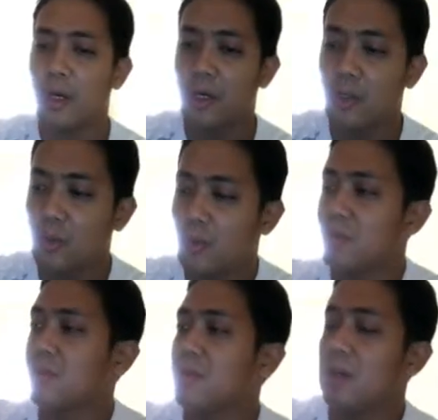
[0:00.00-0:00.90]
I use
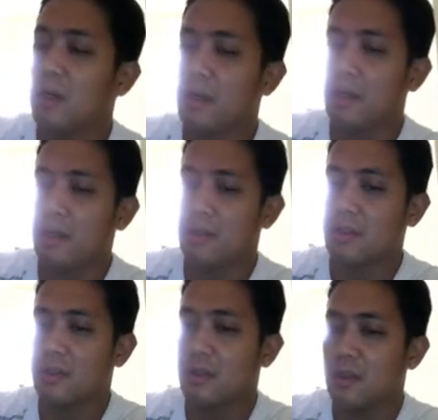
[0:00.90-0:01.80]

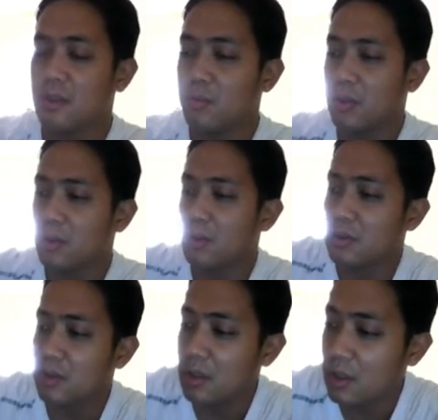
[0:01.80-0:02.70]
CRS is
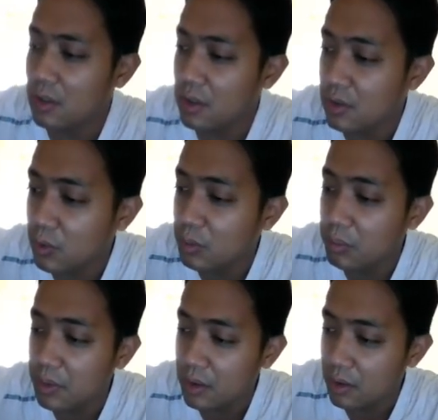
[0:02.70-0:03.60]
because it is
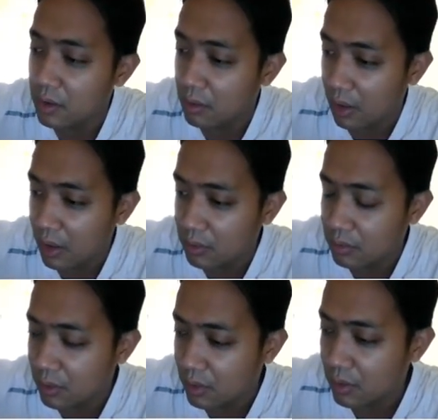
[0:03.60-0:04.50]
completely
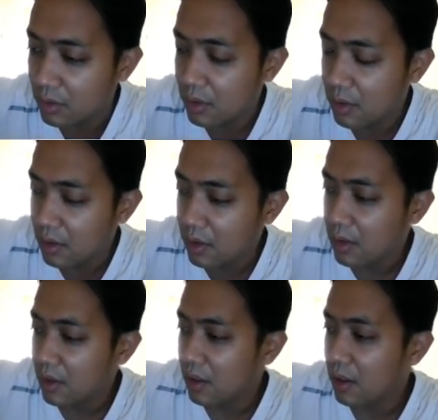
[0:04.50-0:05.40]
round.
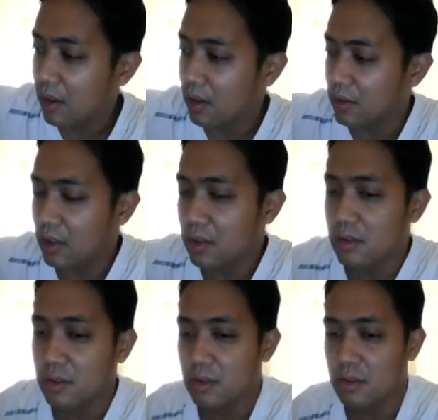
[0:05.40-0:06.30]

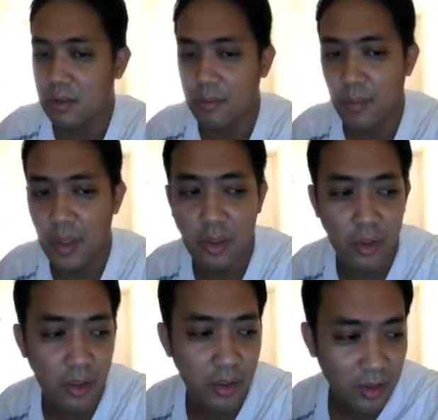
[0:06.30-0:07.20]
There's
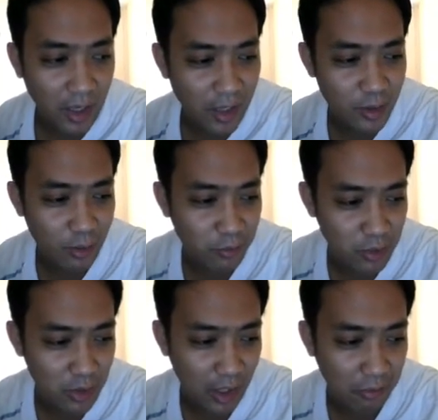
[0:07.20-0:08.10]
many kinds of
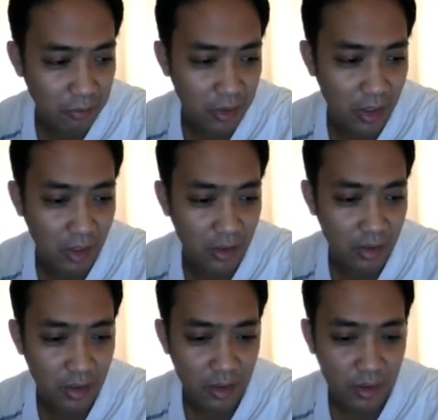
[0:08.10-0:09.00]
shafting.
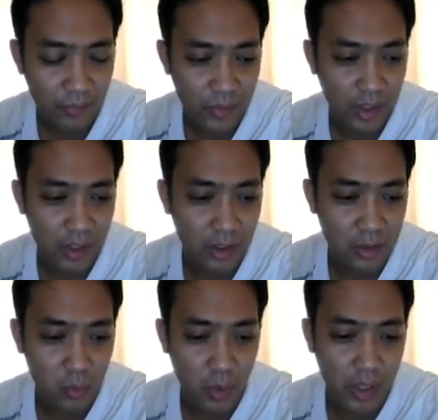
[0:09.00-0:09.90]
There
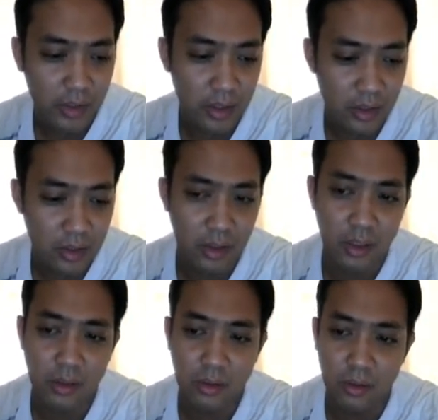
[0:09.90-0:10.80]
is one that is
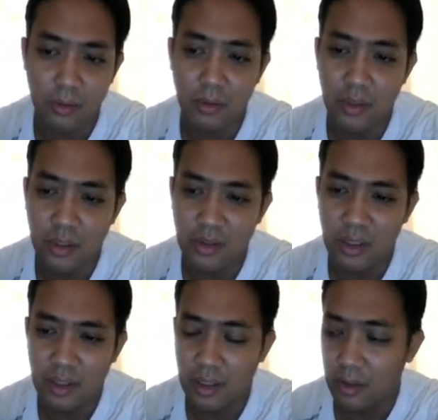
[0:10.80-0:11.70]
hot rolled and
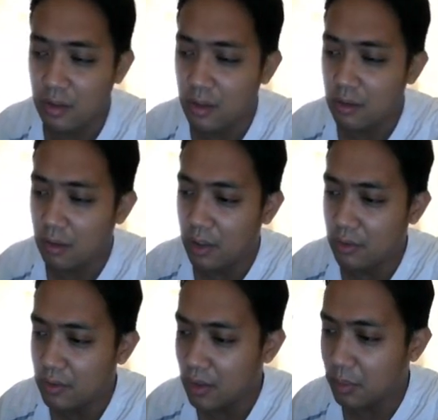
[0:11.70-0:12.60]
they're not really
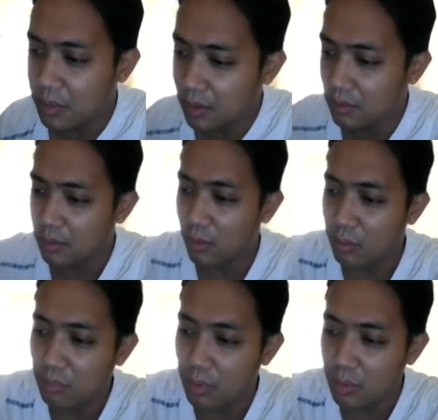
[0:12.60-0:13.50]
round, they're a bit
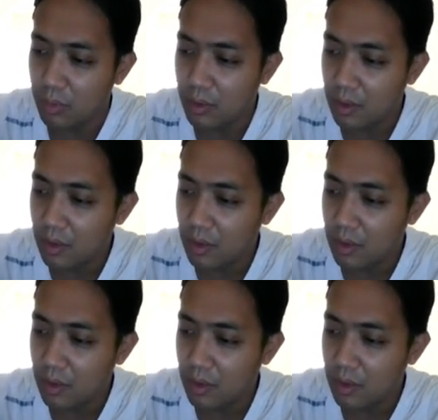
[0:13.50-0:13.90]
oblong.